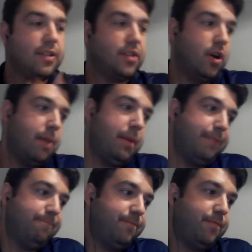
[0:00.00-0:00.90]
so I mean,
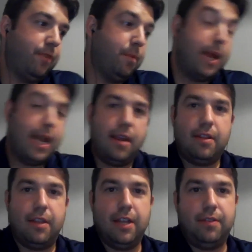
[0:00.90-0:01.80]
for me,
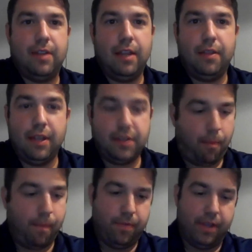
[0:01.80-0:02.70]

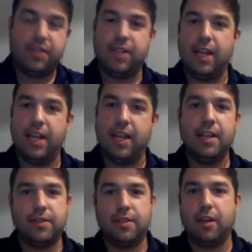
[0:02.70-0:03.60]
this
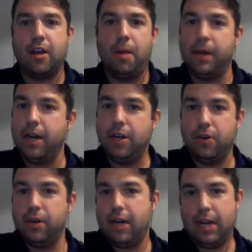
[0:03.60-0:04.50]
is the culminating unit,